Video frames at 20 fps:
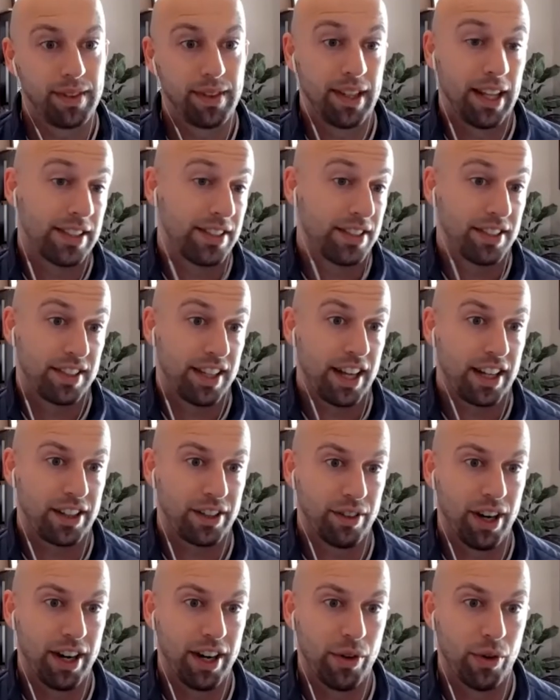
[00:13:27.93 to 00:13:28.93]
That's exactly
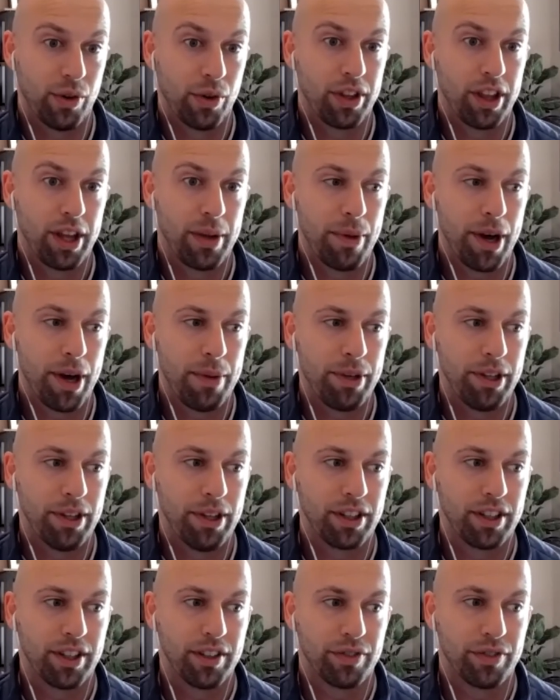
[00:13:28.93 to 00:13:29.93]
right. Or they might be
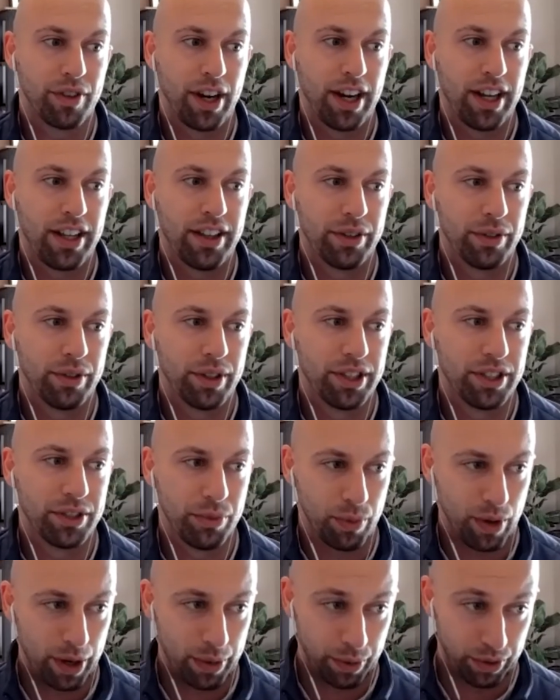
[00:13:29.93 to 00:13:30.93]
looking for, hey, the
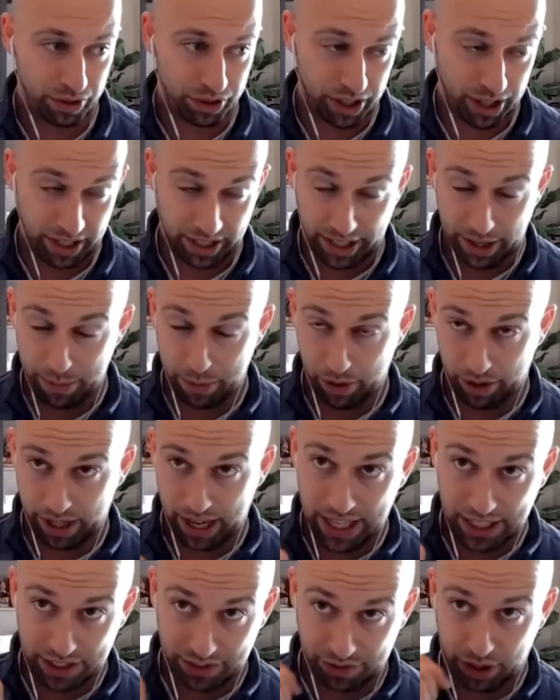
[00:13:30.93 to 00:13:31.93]
reason why we're trying to get more
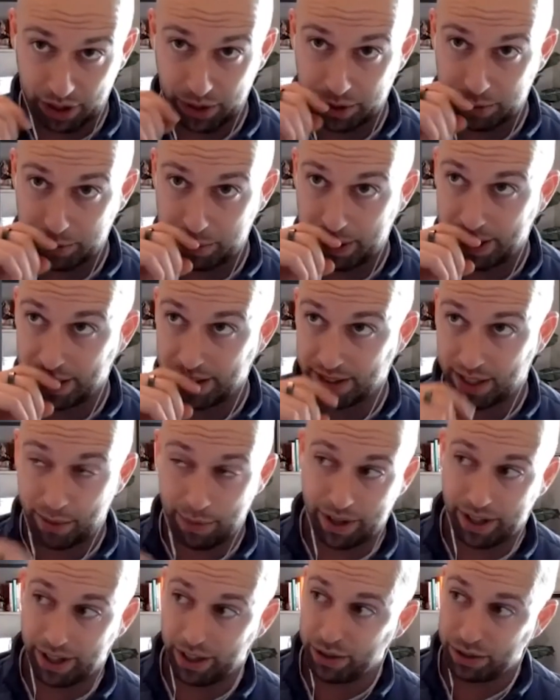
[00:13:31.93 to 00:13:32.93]
cash flow is because I
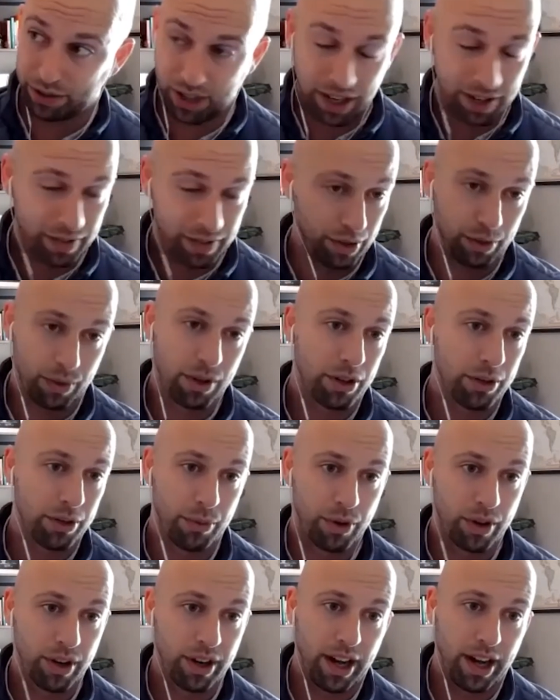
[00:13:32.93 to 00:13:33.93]
want to go travel the world
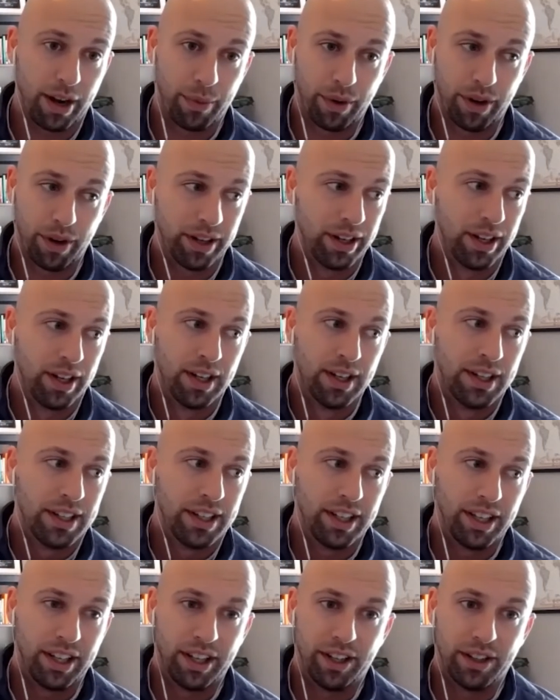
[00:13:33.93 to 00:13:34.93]
more, and I want
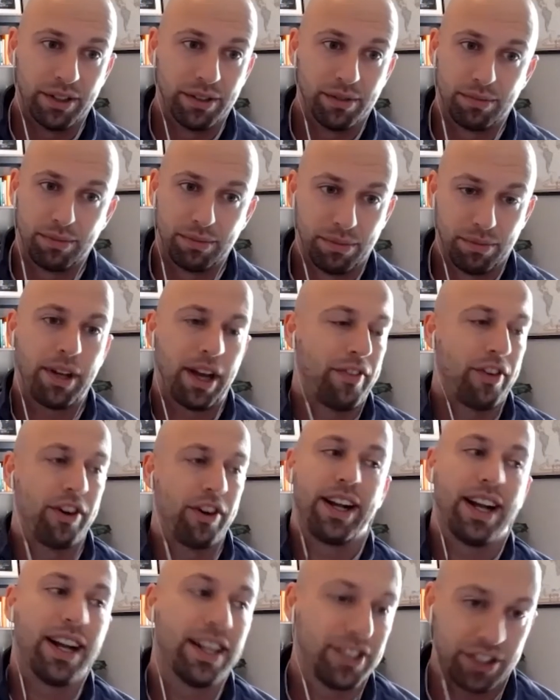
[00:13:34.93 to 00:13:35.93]
you know, I've
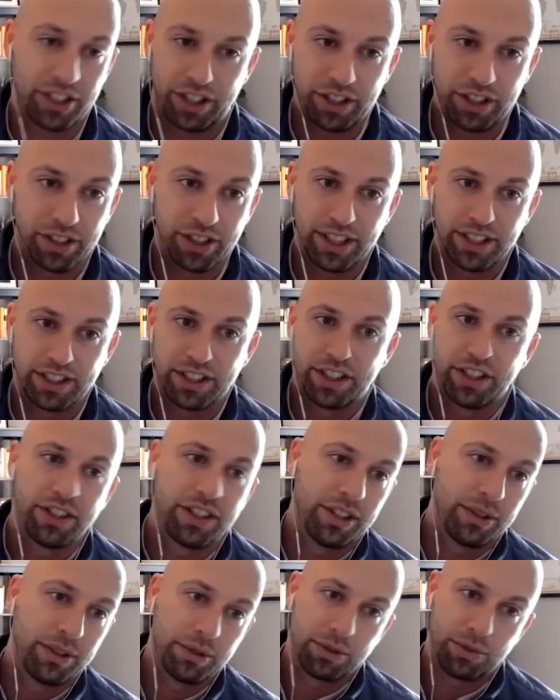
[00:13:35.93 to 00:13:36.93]
already got security.
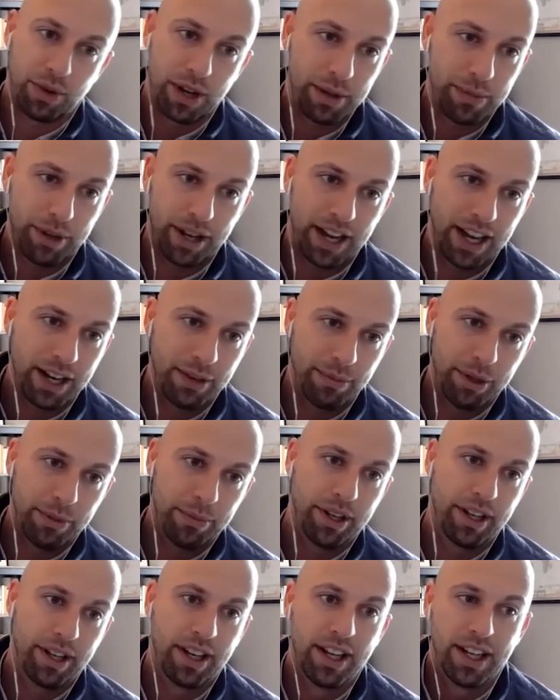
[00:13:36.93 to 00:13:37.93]
Security was way behind me,
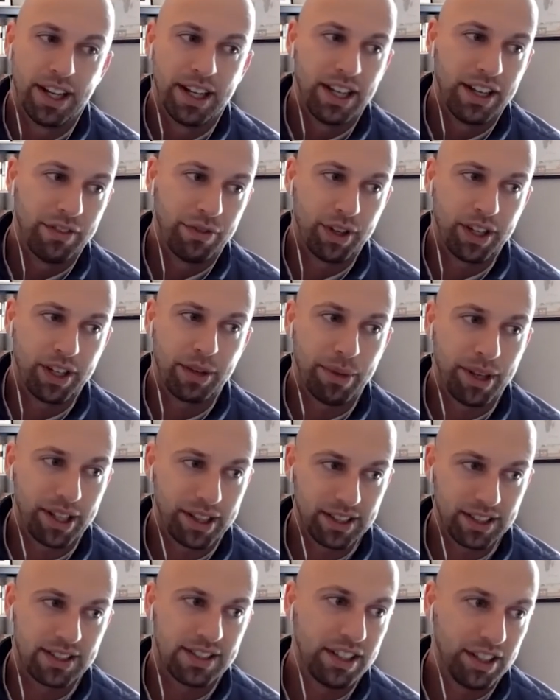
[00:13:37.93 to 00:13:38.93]
but if we can make
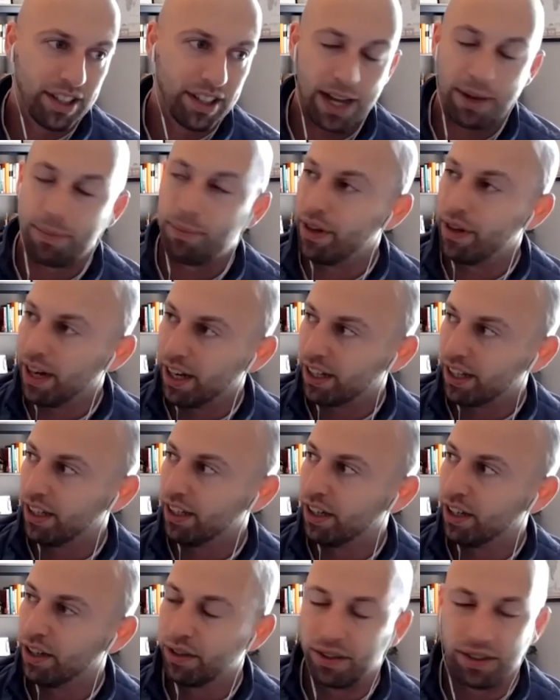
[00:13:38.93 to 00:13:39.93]
this deal happen, I can
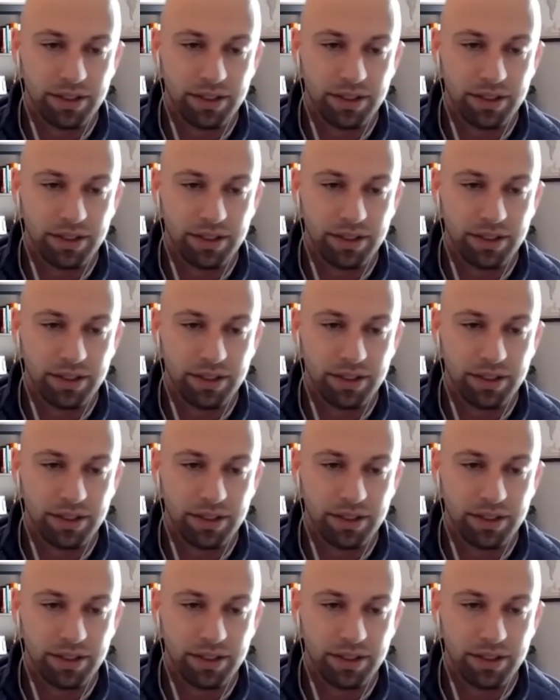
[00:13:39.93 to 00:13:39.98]
go